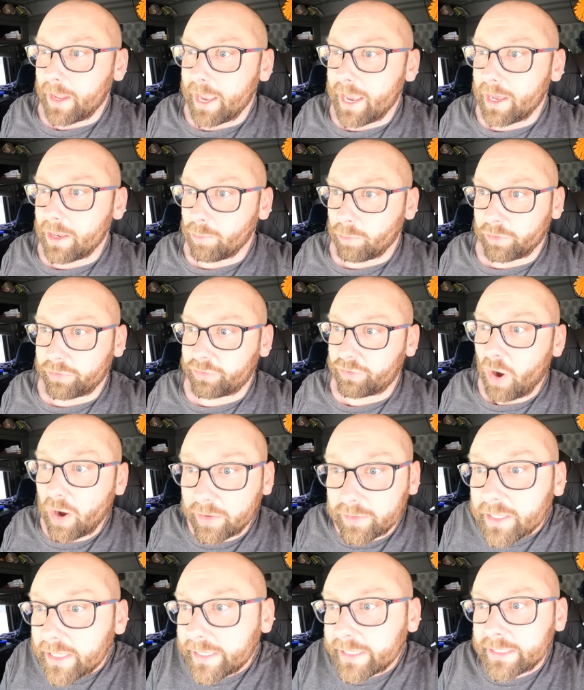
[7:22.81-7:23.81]
And we're
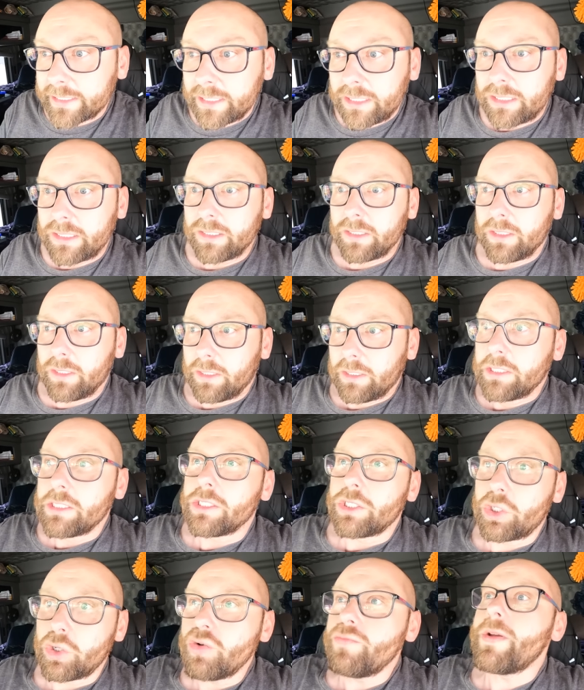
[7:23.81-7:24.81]
struggling
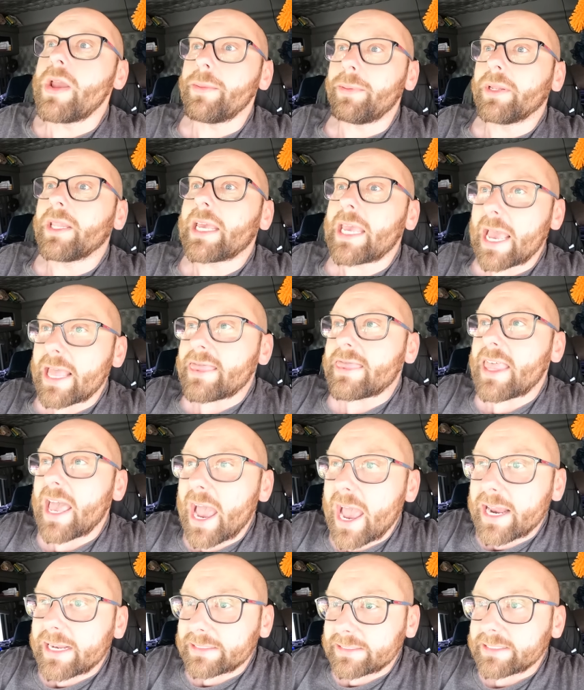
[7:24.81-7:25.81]
to be able to get
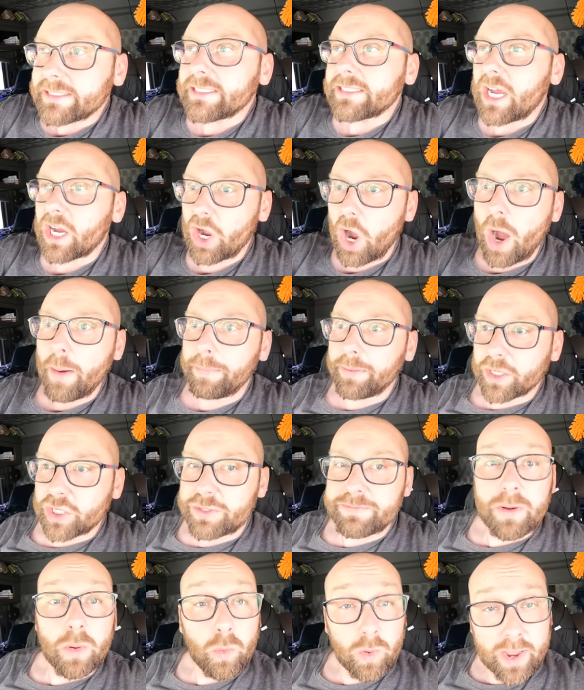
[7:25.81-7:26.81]
that
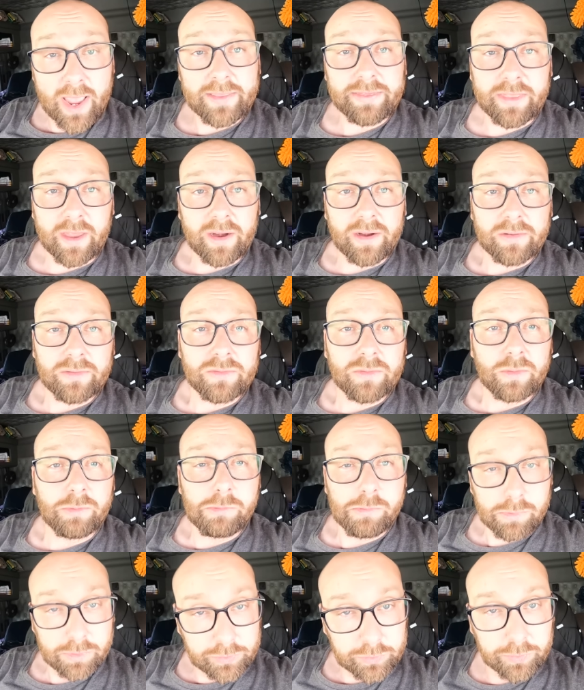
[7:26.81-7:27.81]
accomplished, but we'll get there.
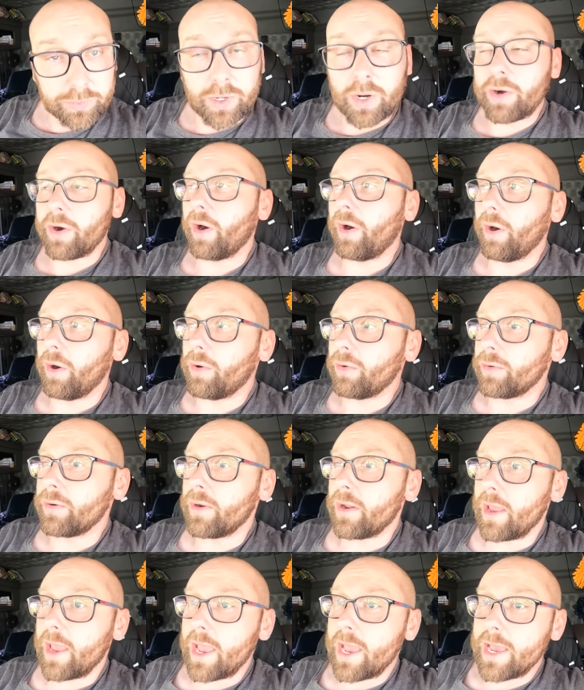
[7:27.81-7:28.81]
We'll, we'll do it on our own,
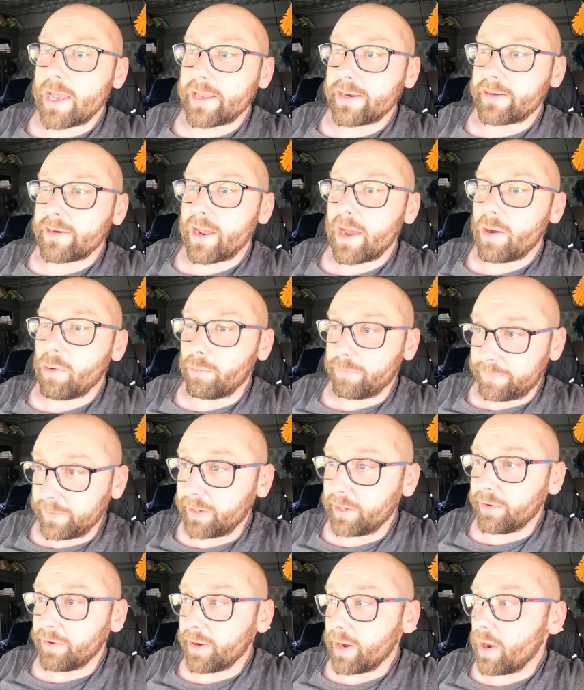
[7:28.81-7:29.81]
and uh, we'll
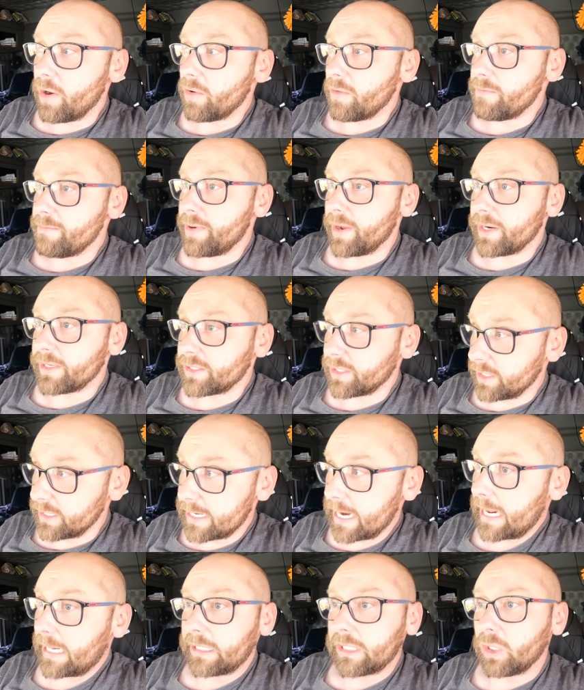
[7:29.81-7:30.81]
figure it out, but it's
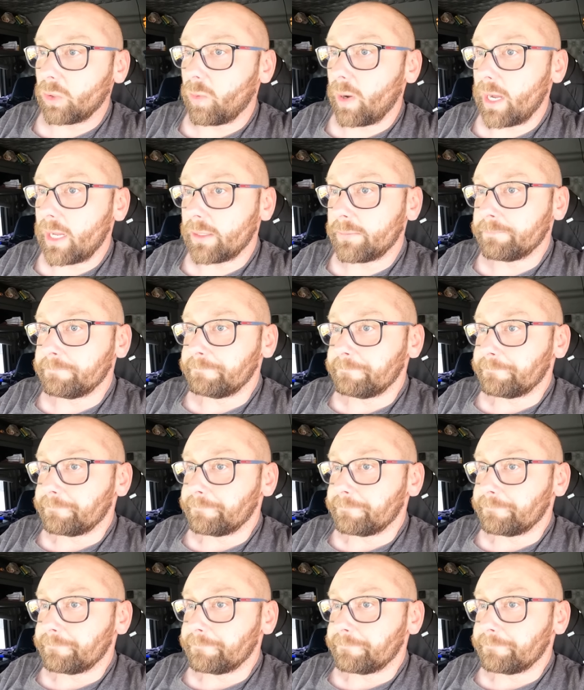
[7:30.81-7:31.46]
gonna take a little while.